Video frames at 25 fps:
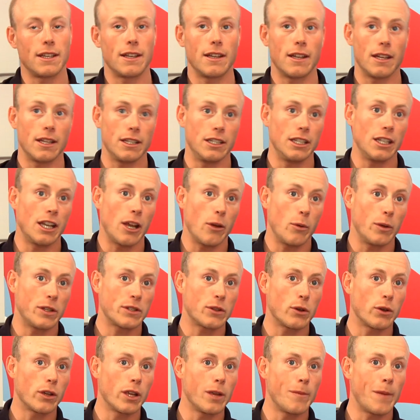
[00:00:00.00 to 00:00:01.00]
And you know, we're
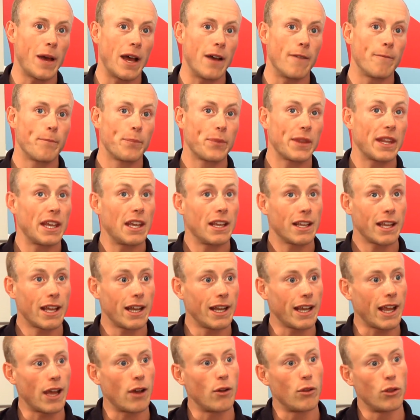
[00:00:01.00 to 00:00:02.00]
talking about
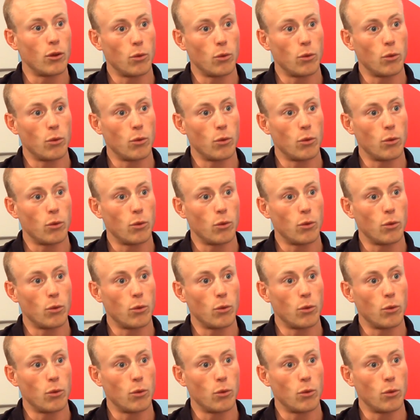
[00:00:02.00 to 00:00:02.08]
getting out